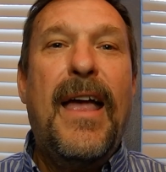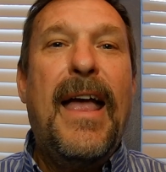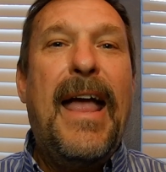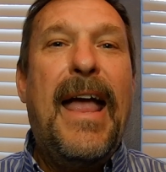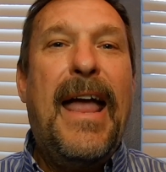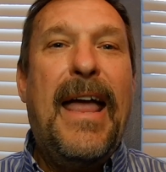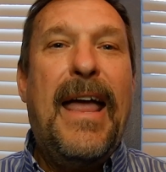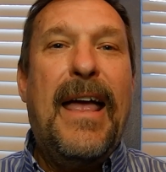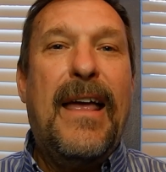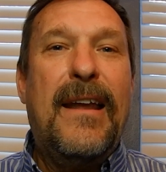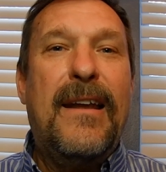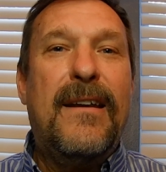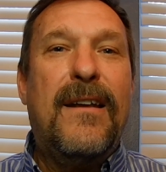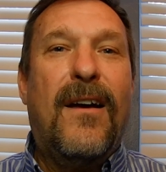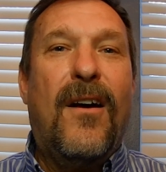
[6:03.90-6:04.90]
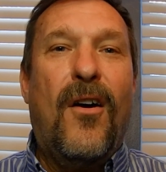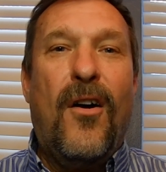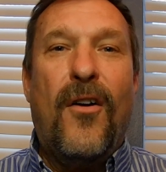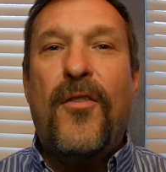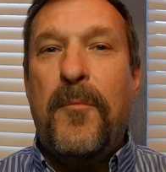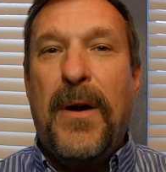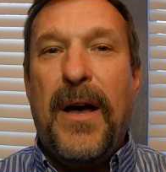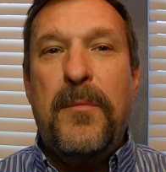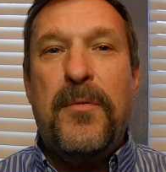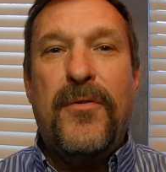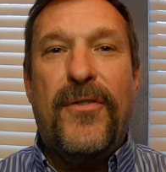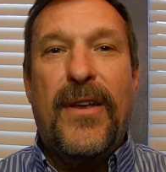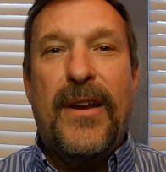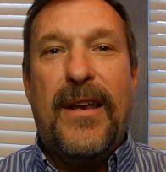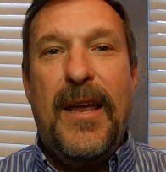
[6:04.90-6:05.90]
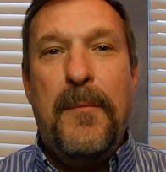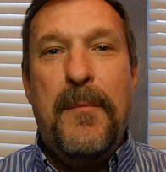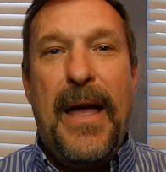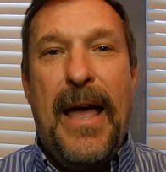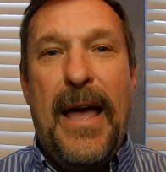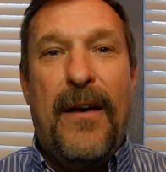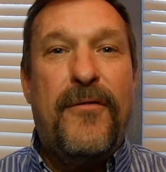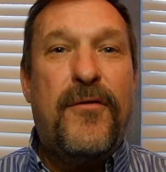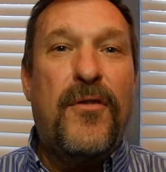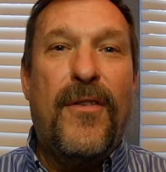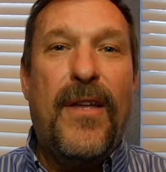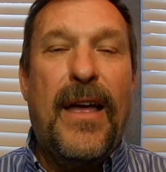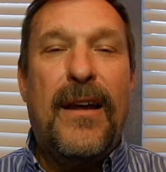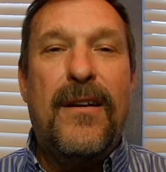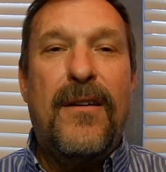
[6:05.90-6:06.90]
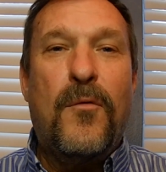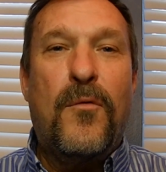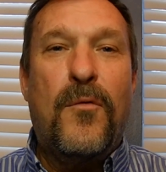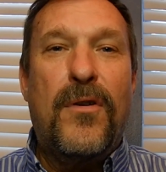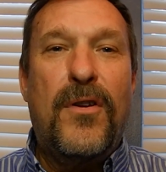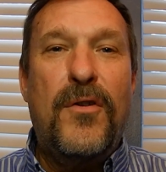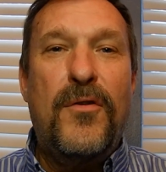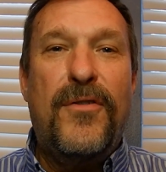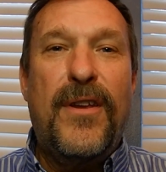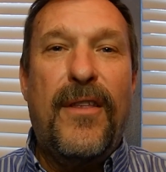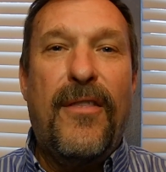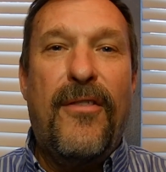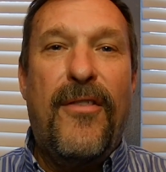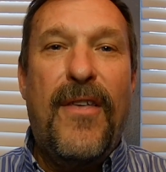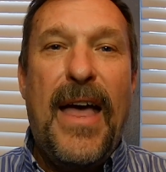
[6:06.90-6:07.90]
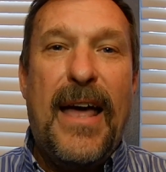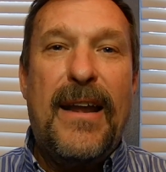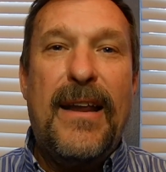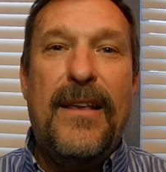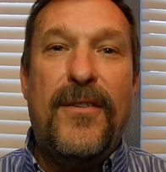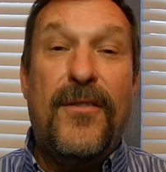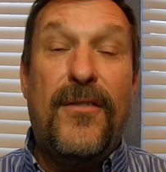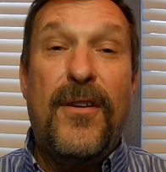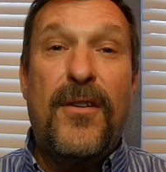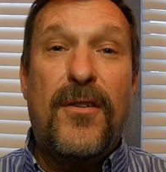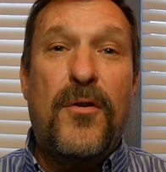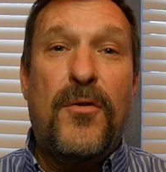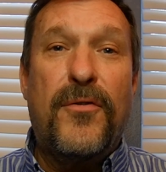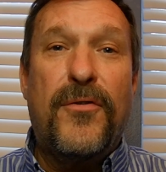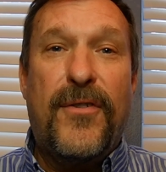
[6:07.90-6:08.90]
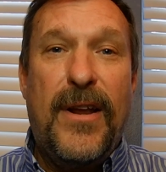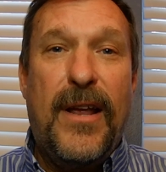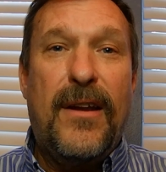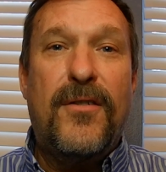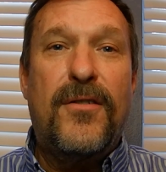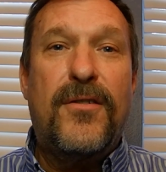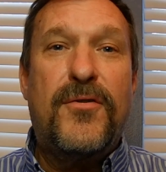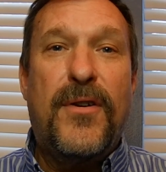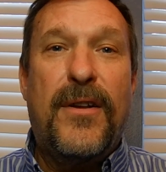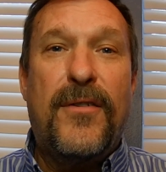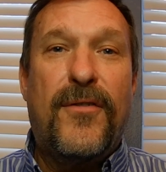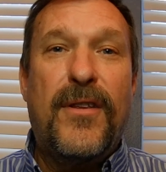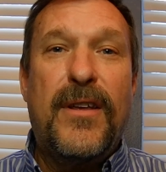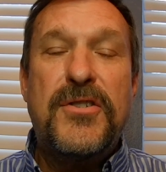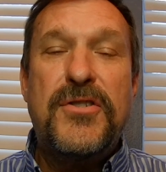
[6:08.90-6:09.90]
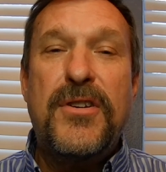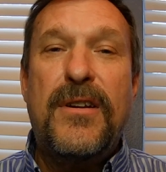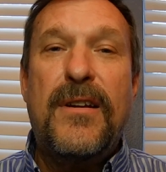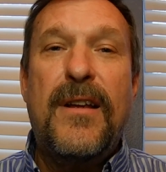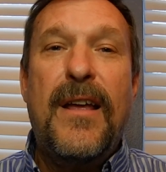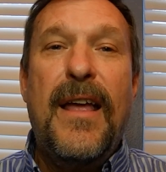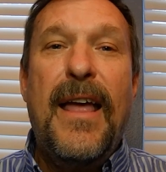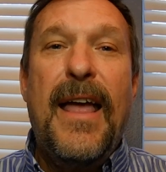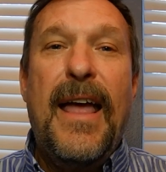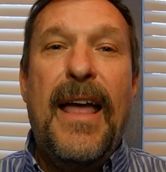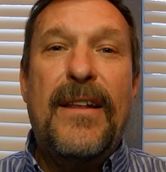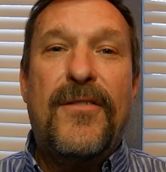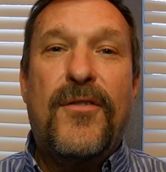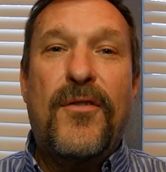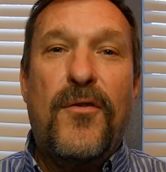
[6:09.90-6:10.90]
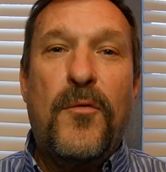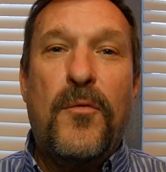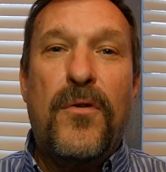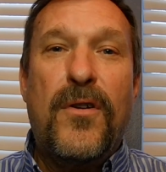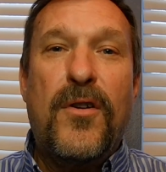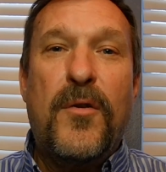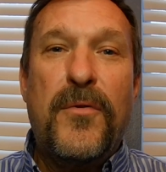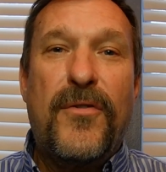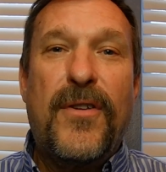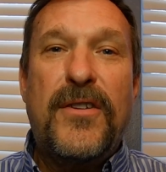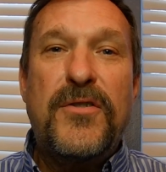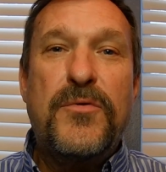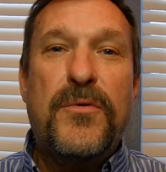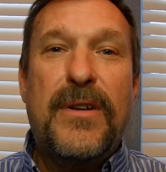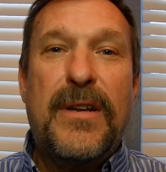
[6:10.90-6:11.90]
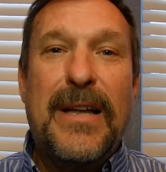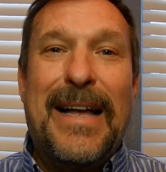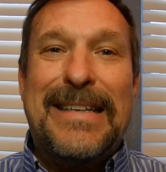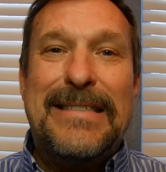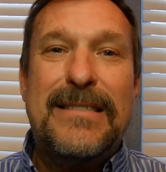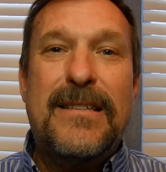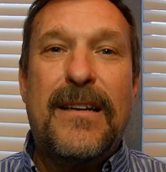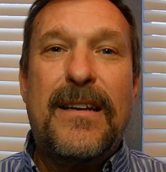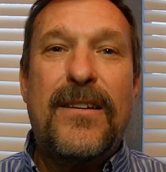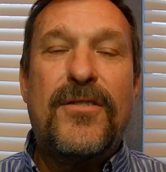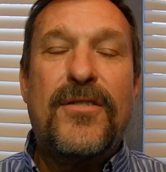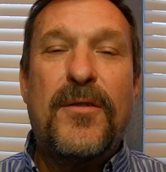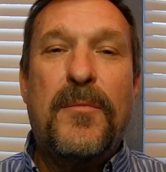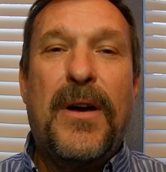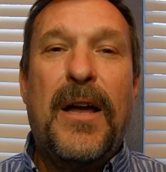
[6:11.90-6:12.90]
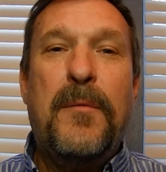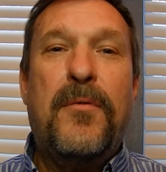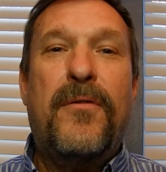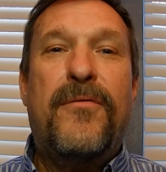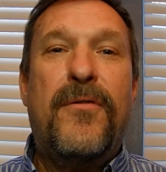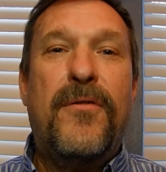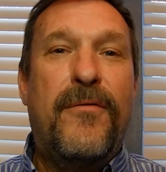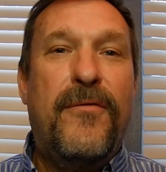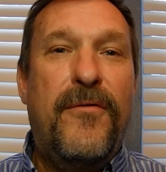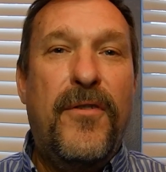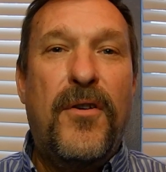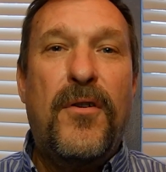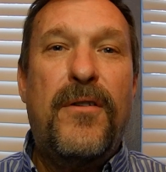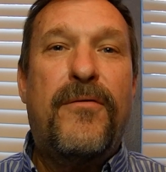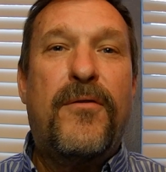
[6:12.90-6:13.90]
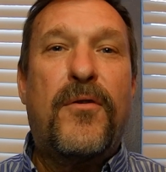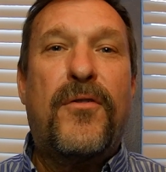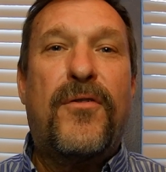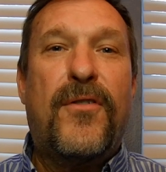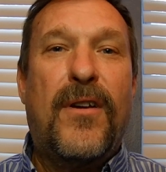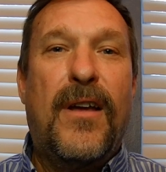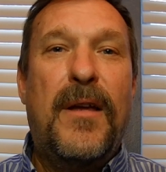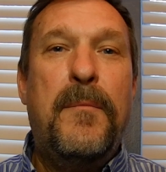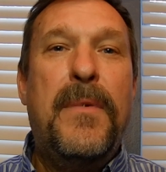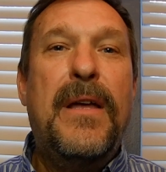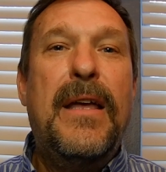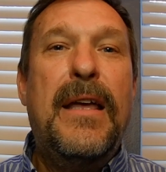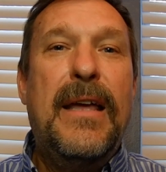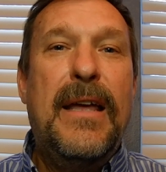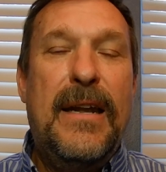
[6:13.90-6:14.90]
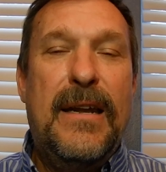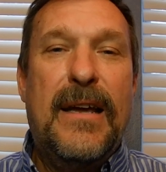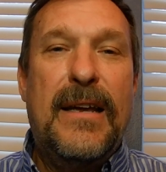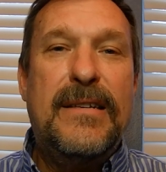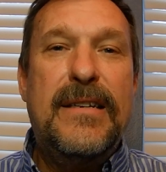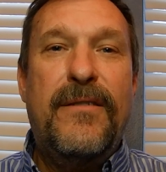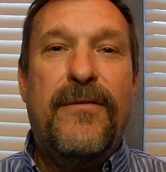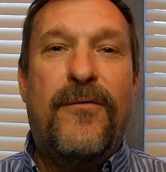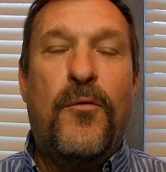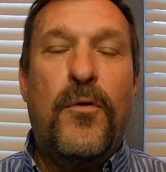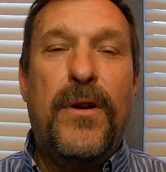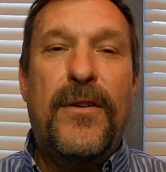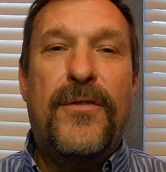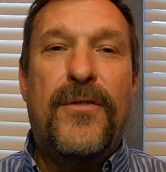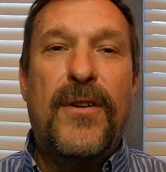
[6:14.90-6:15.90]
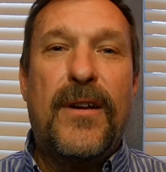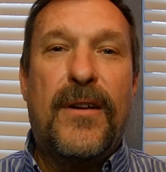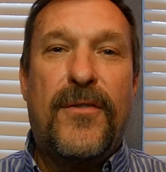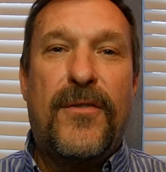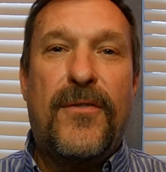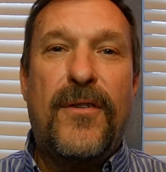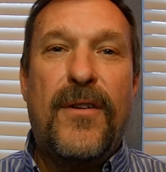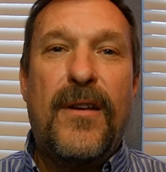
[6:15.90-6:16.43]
and all the Bibles that came after that were using that as their gold standard translation. And so the word homosexual got stuck into the Bible for the very first time in 1946.